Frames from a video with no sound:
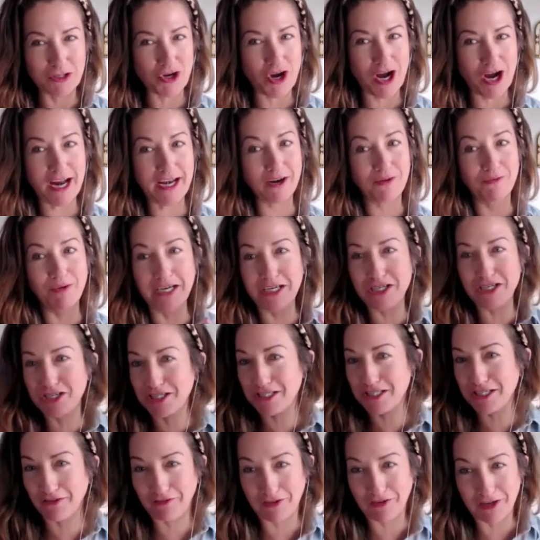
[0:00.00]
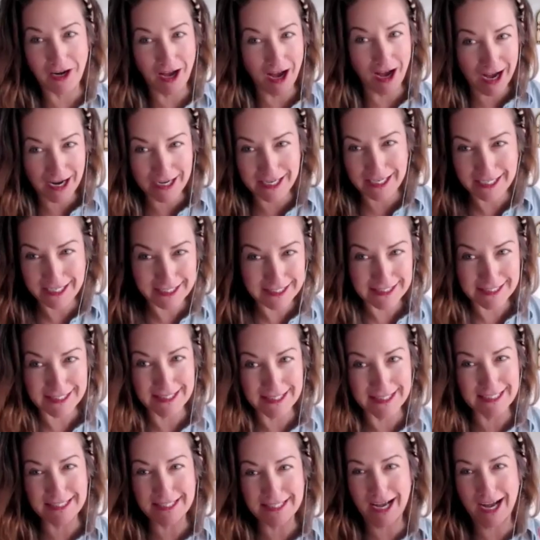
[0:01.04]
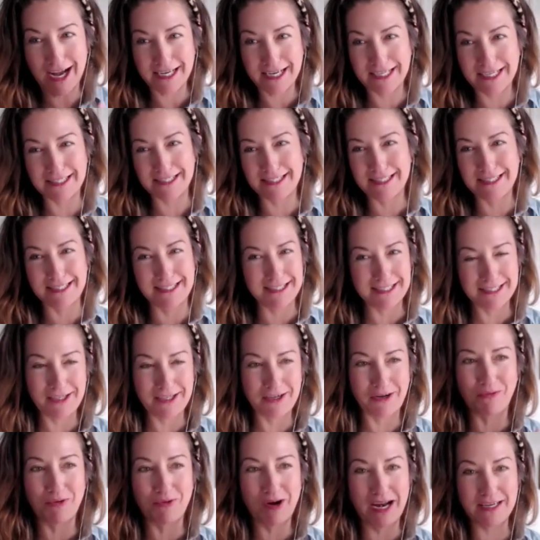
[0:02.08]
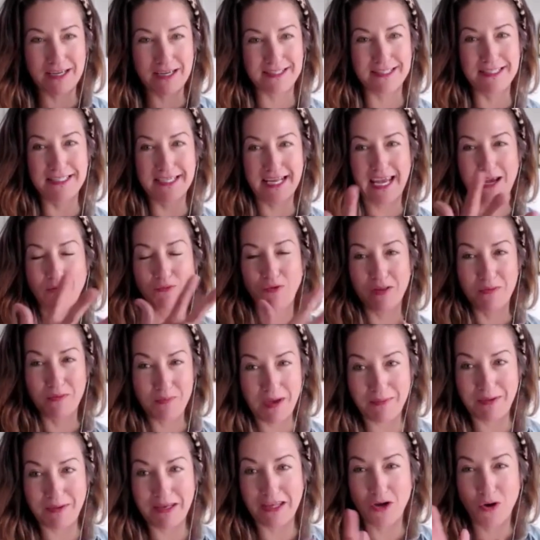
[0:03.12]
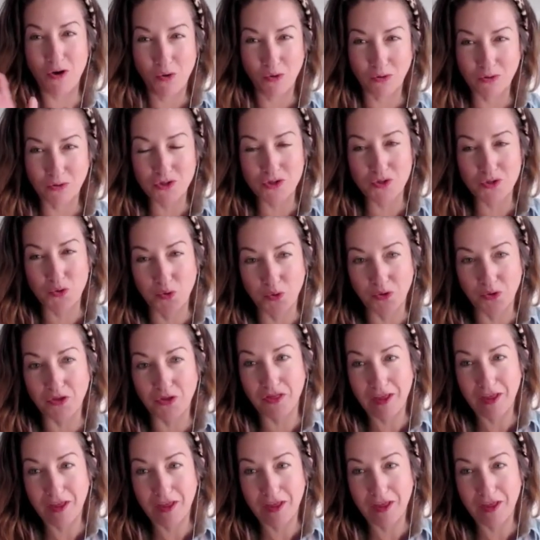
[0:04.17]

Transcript: trying to reach a different audience, and this audience isn't going to resonate with maybe the old school